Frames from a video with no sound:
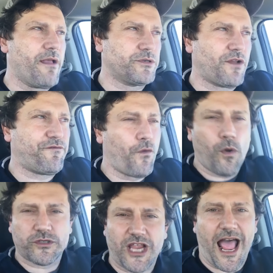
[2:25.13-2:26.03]
It was a
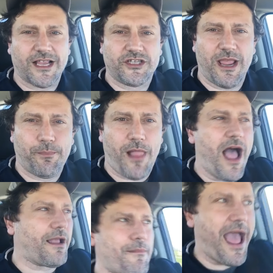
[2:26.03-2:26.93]
full-size
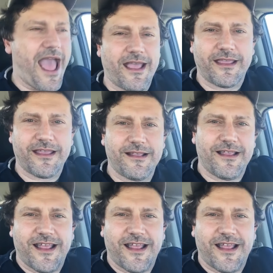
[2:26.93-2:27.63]
Ziploc bag,